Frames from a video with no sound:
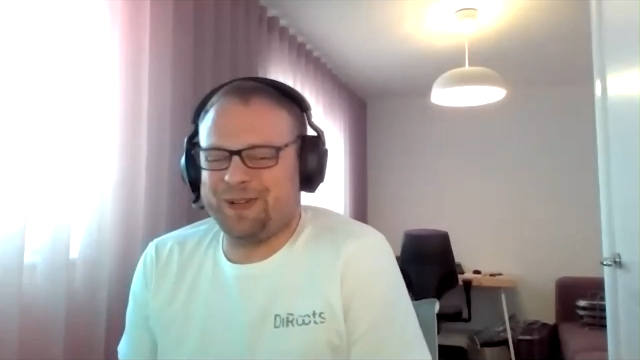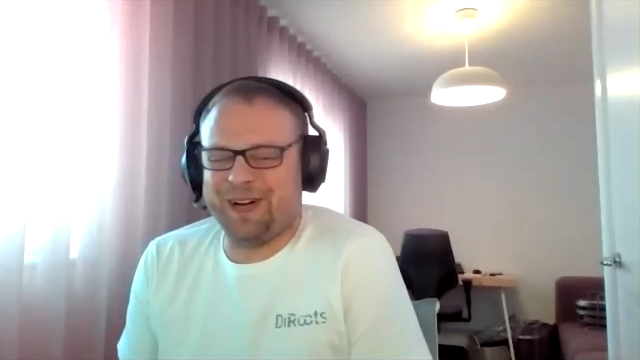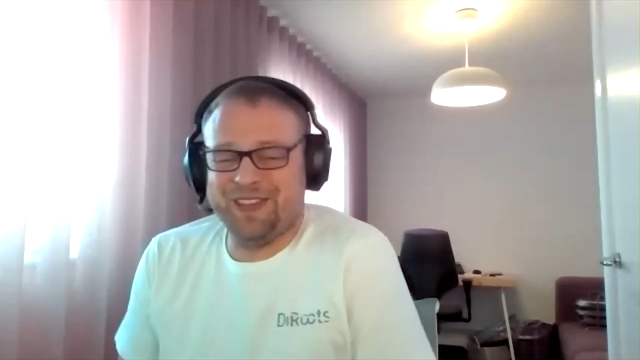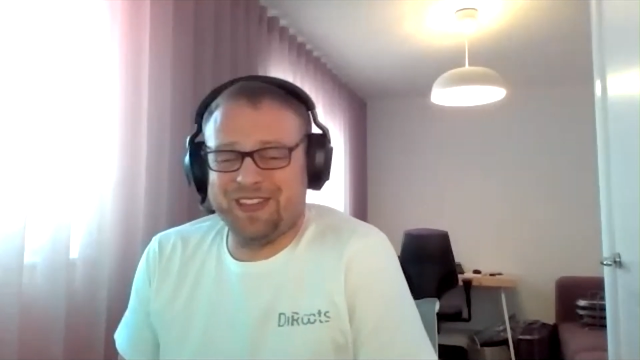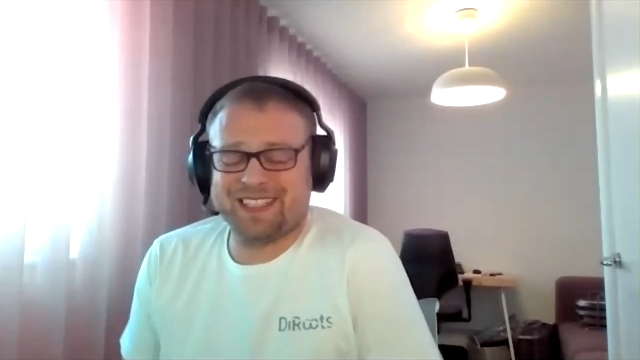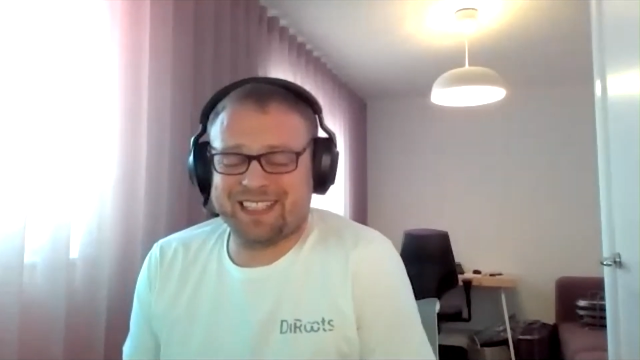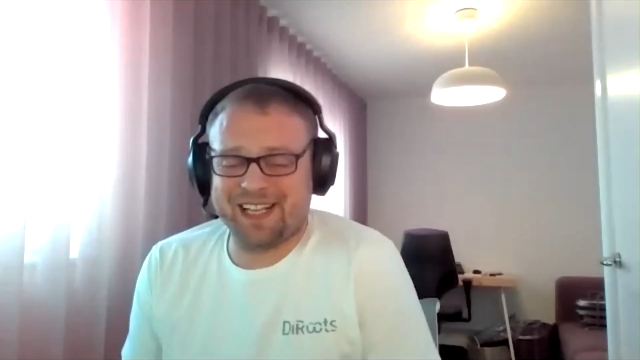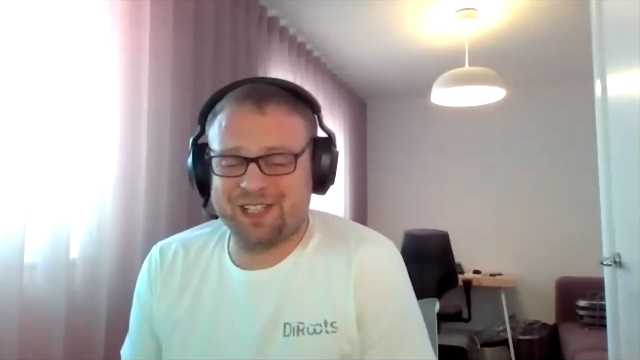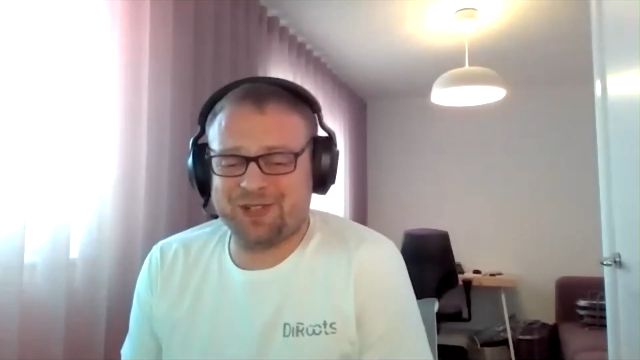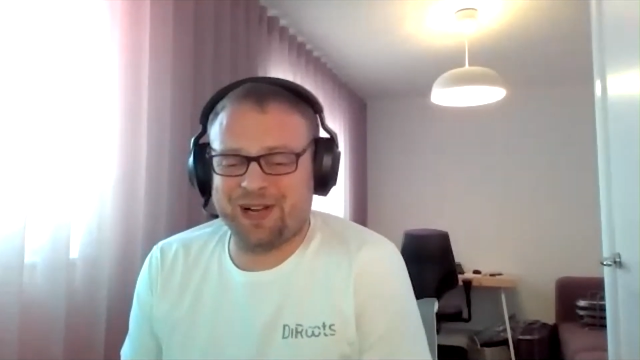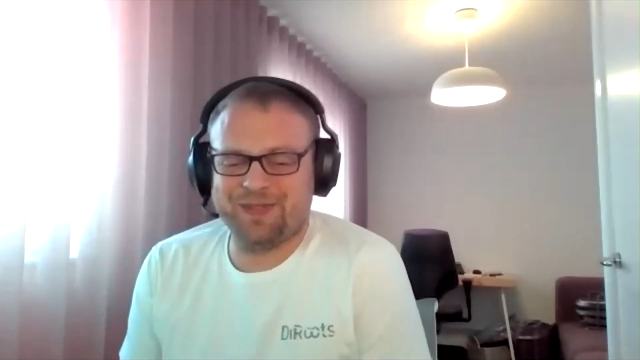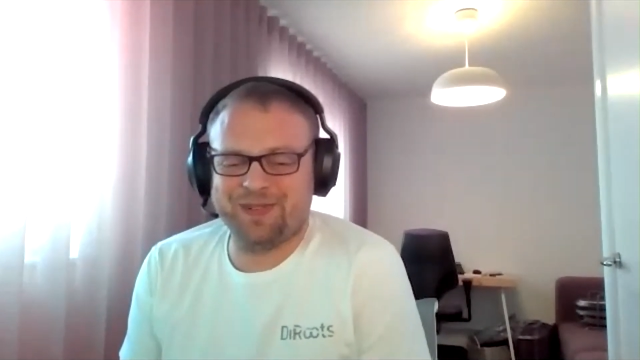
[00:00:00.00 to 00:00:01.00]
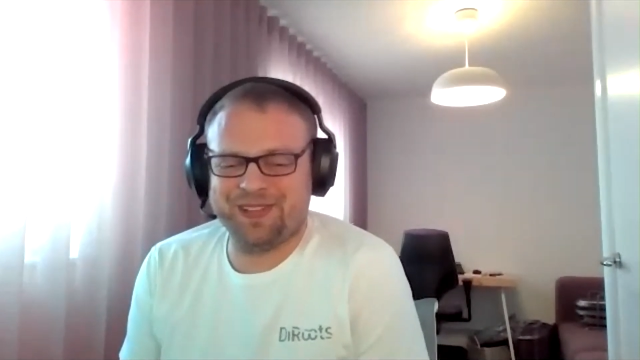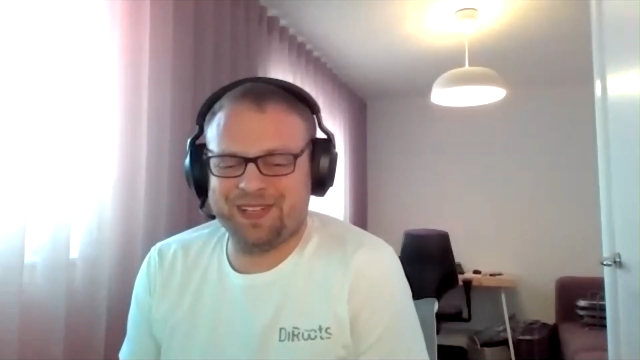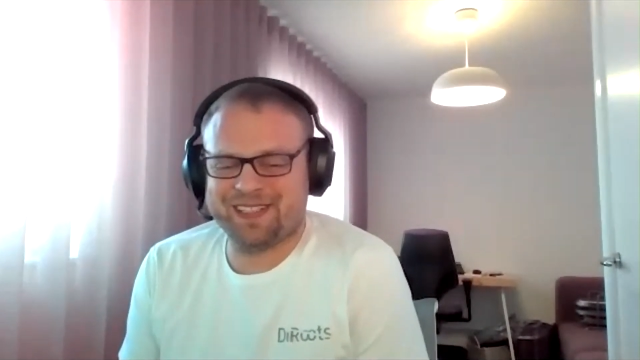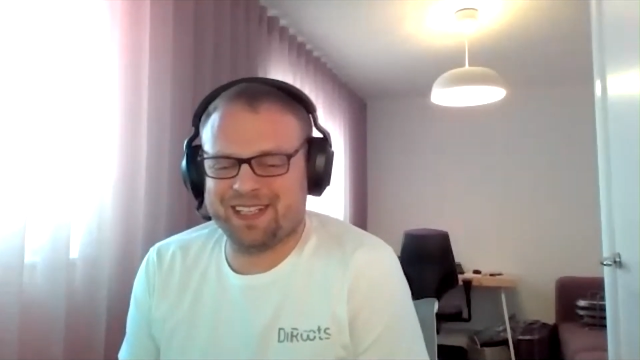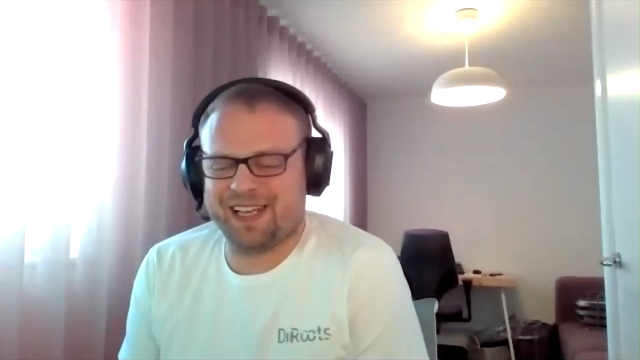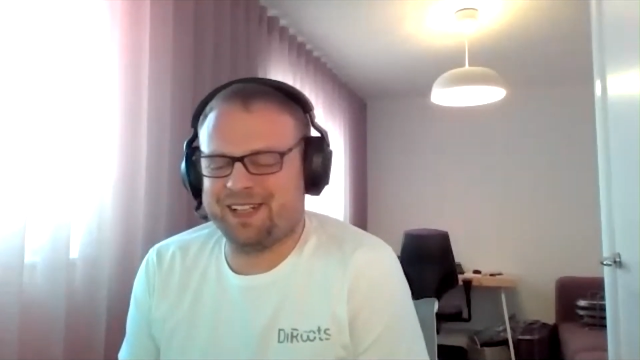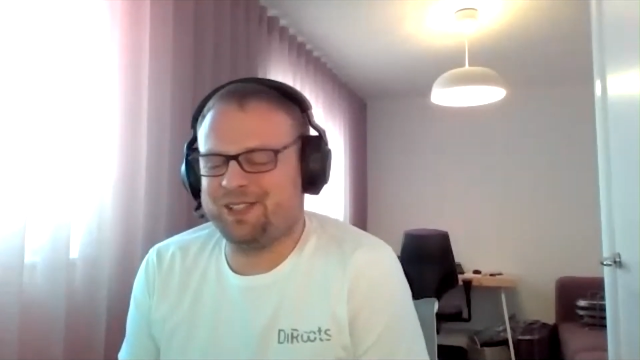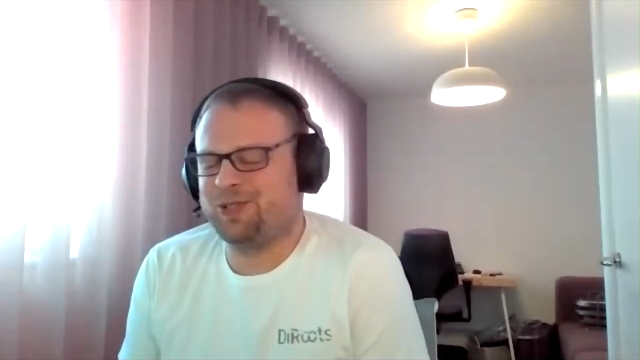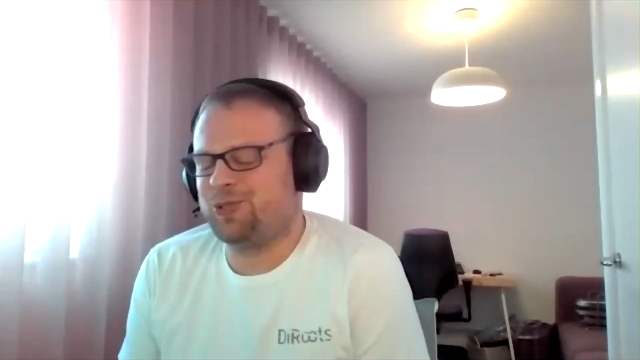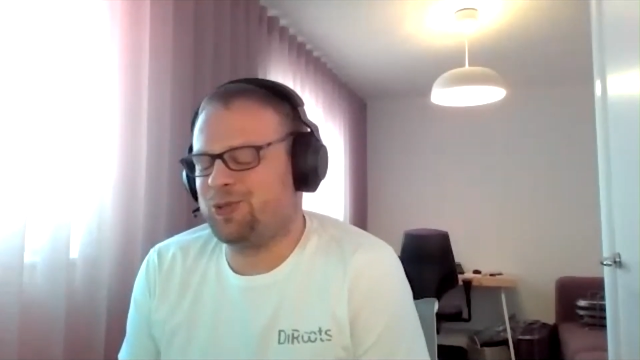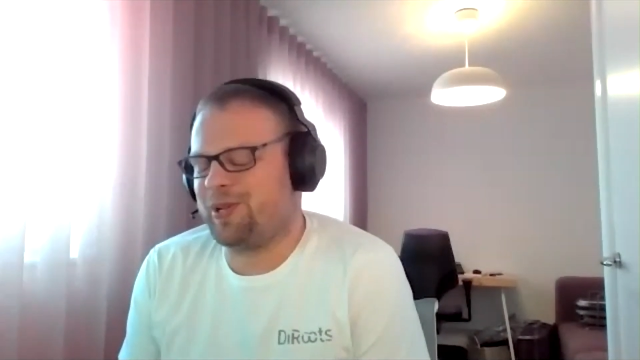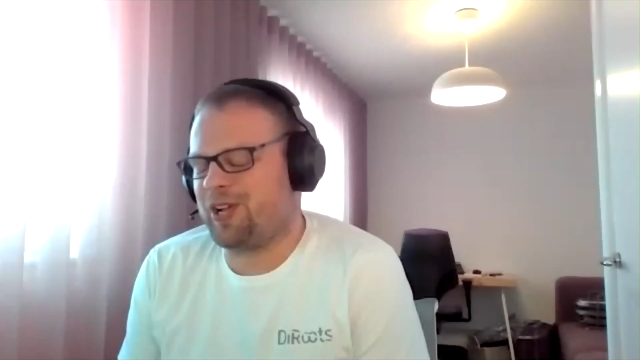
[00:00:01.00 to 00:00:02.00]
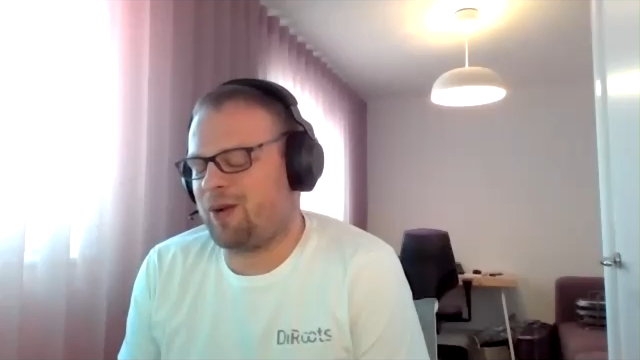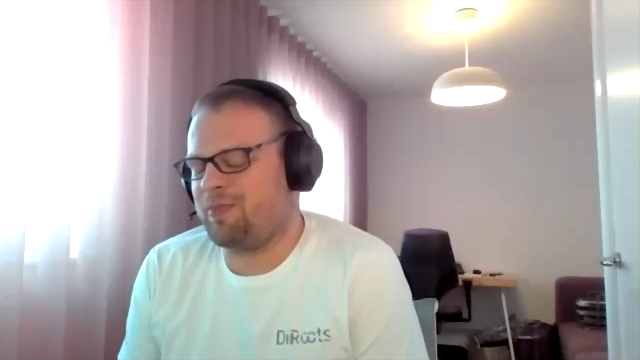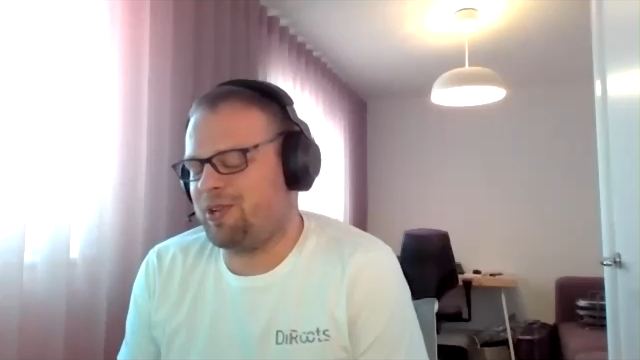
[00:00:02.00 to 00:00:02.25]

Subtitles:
understand, try to understand to become,